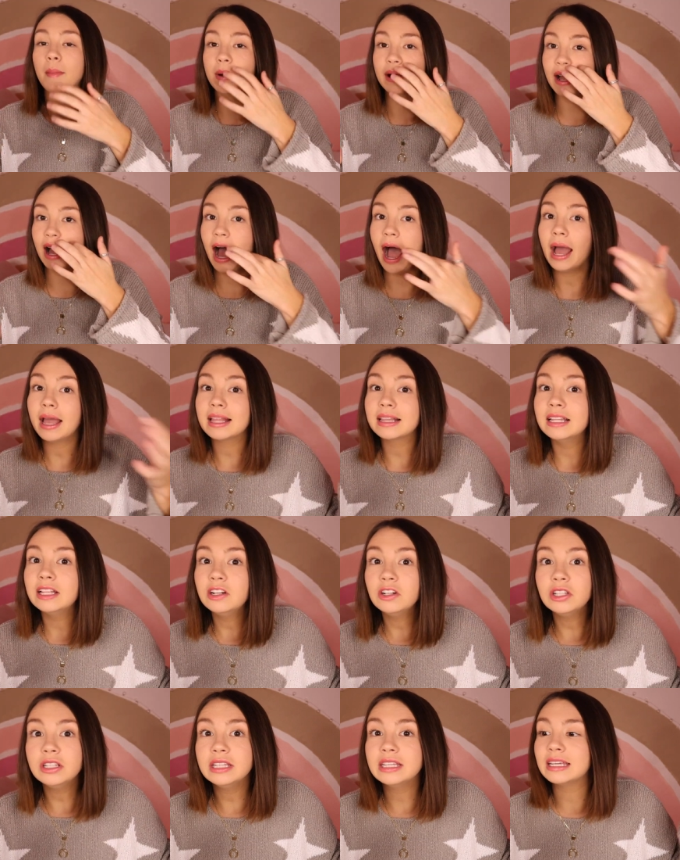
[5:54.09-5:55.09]
But I
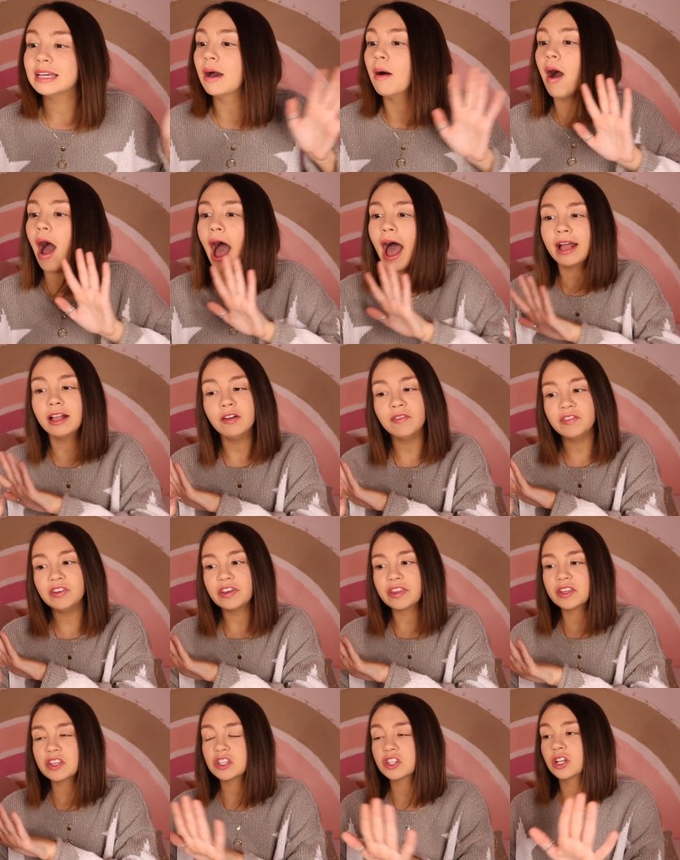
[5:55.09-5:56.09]
literally, I don't
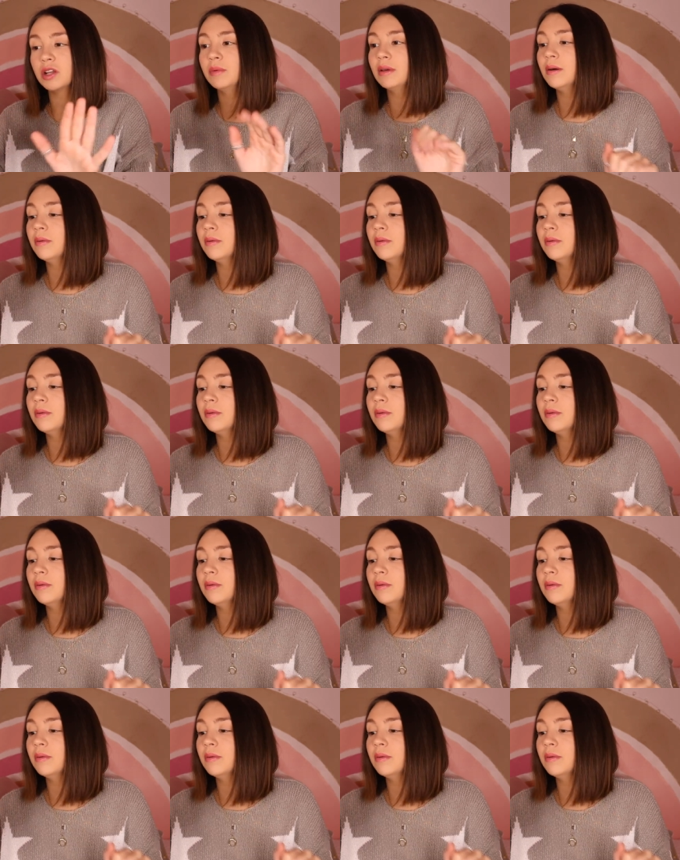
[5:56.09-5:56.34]
feel like this is gonna